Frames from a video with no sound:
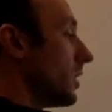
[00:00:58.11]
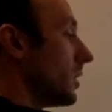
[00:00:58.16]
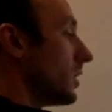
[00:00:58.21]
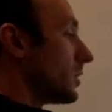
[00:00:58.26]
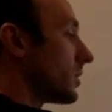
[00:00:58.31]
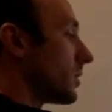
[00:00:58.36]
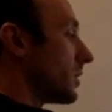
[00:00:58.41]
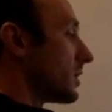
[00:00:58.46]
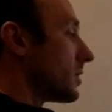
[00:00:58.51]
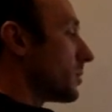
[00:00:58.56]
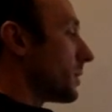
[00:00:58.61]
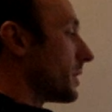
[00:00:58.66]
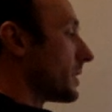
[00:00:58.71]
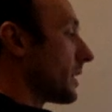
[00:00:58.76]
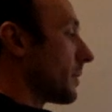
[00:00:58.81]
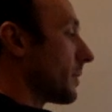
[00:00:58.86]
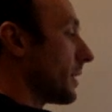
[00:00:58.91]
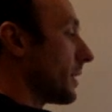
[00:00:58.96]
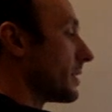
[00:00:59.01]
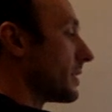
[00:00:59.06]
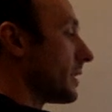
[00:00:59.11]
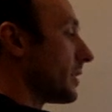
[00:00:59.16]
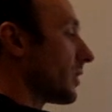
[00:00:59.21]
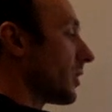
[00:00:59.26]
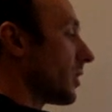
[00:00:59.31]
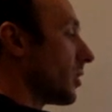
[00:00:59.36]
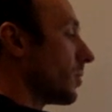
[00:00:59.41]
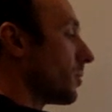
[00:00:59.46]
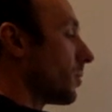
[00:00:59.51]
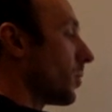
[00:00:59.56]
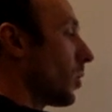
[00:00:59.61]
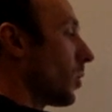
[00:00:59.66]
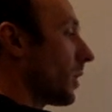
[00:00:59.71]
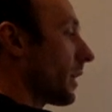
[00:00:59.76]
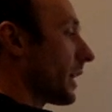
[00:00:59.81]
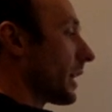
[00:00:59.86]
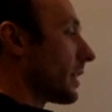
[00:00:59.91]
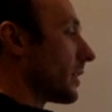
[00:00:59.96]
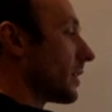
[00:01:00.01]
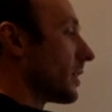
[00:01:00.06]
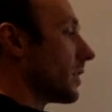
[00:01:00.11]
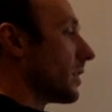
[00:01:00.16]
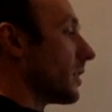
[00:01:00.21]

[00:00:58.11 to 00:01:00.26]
So this is going to be the same as 0.37.